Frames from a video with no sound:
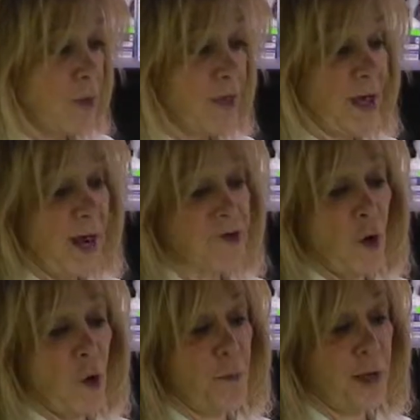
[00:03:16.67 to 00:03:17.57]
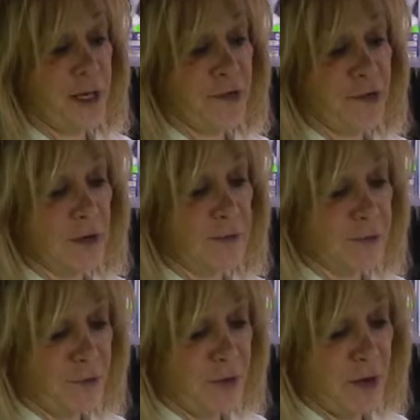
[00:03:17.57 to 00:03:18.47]
that has openings
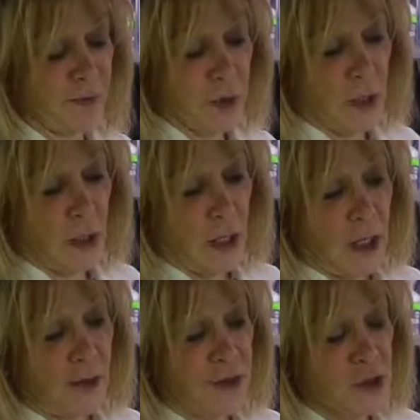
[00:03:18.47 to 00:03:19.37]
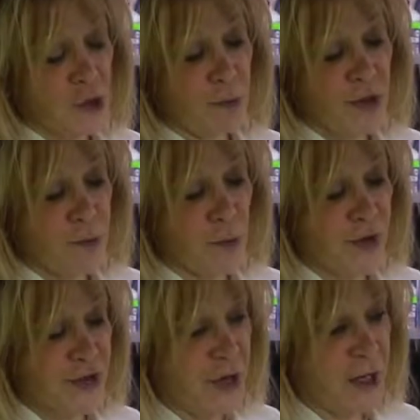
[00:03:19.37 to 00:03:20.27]
that if there's too much
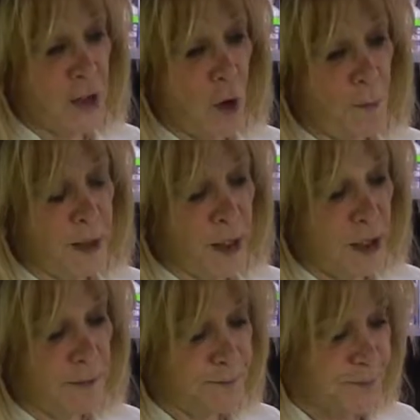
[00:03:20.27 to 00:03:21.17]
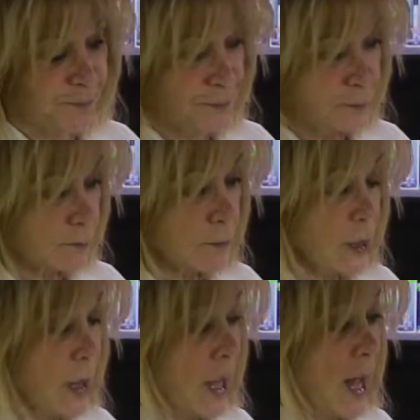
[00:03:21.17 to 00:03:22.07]
moisture, I can open it up.
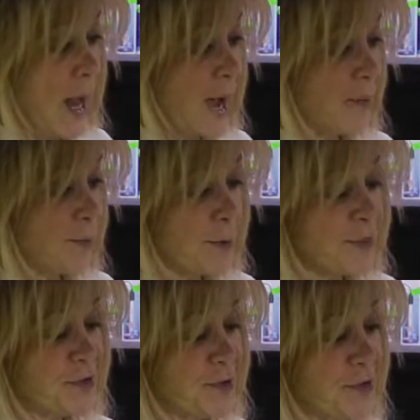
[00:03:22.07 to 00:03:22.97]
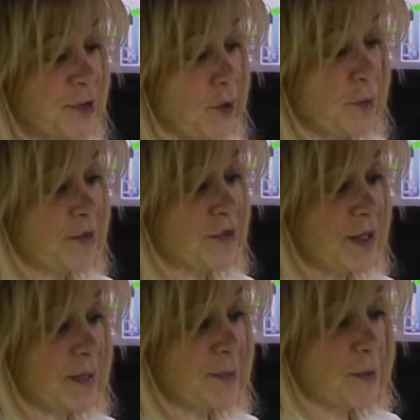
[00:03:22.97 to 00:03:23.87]
And the purpose of the dome is to
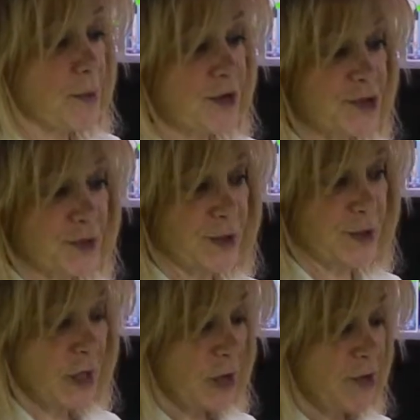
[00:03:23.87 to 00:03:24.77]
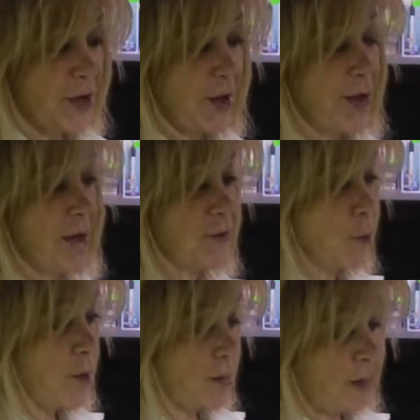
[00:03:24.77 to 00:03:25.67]
keep the moisture in, so I don't have to
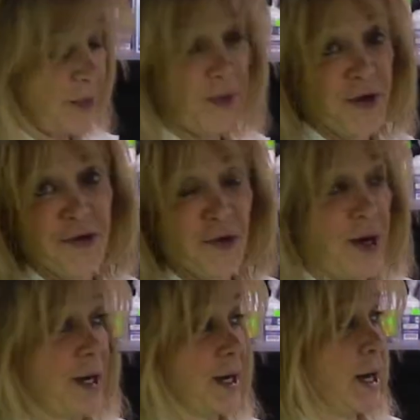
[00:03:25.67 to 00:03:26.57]
worry about things drying